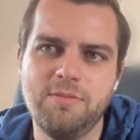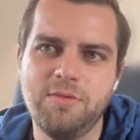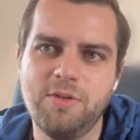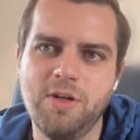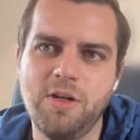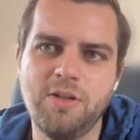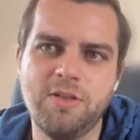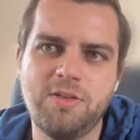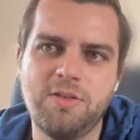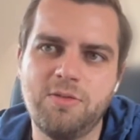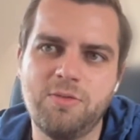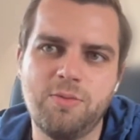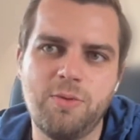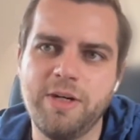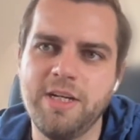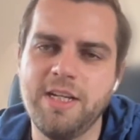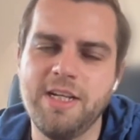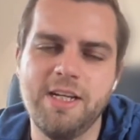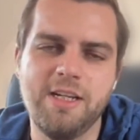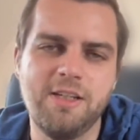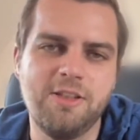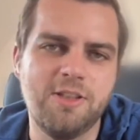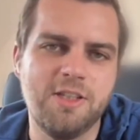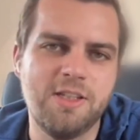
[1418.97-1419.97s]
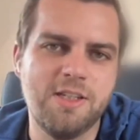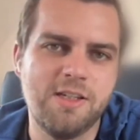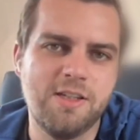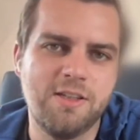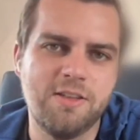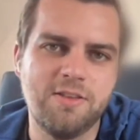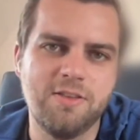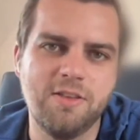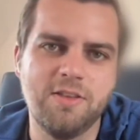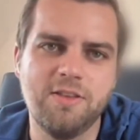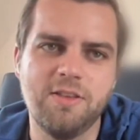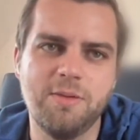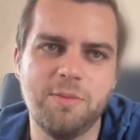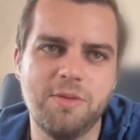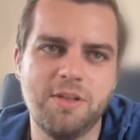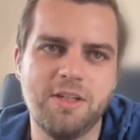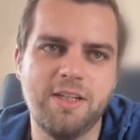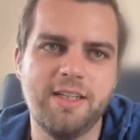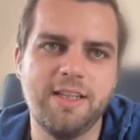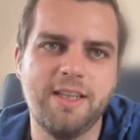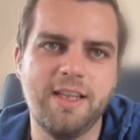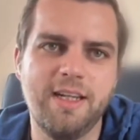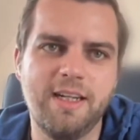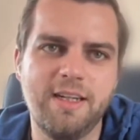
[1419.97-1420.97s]
20 engineers or
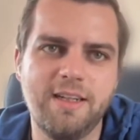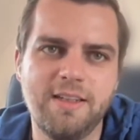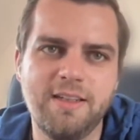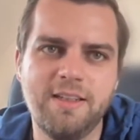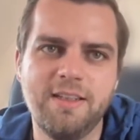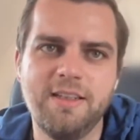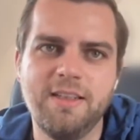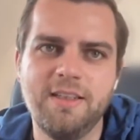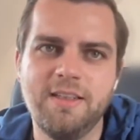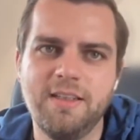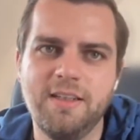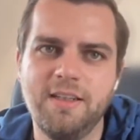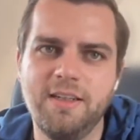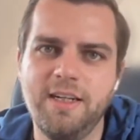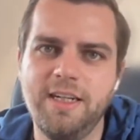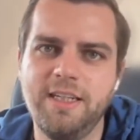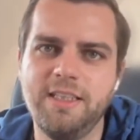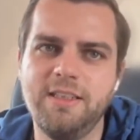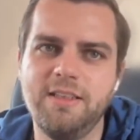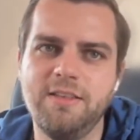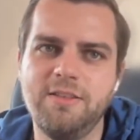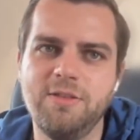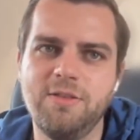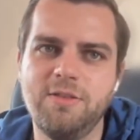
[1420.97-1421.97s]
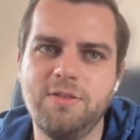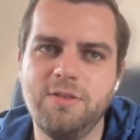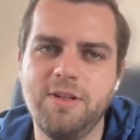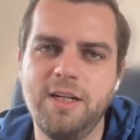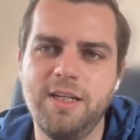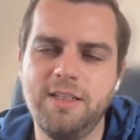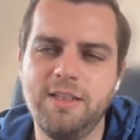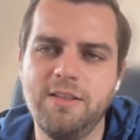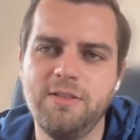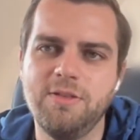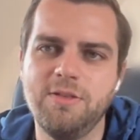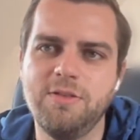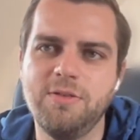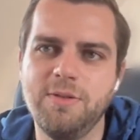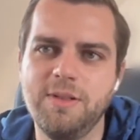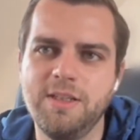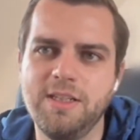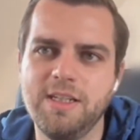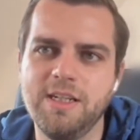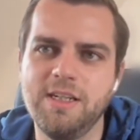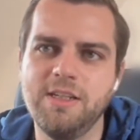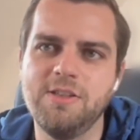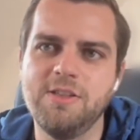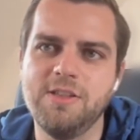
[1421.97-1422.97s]
something like that. 18 to
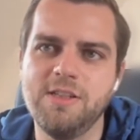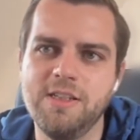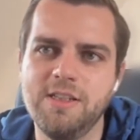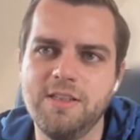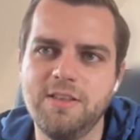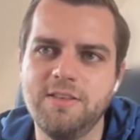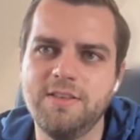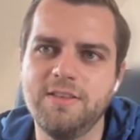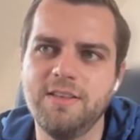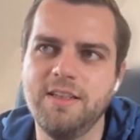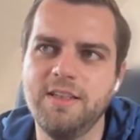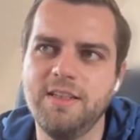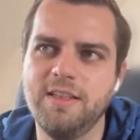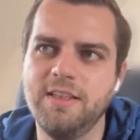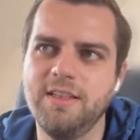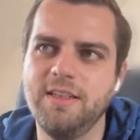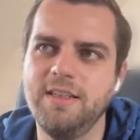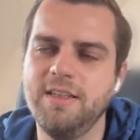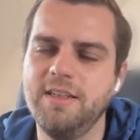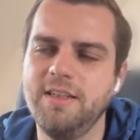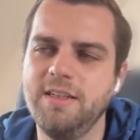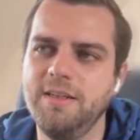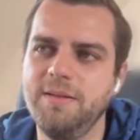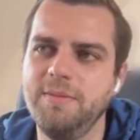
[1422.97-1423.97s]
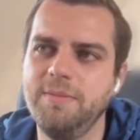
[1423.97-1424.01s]
20 engineers, and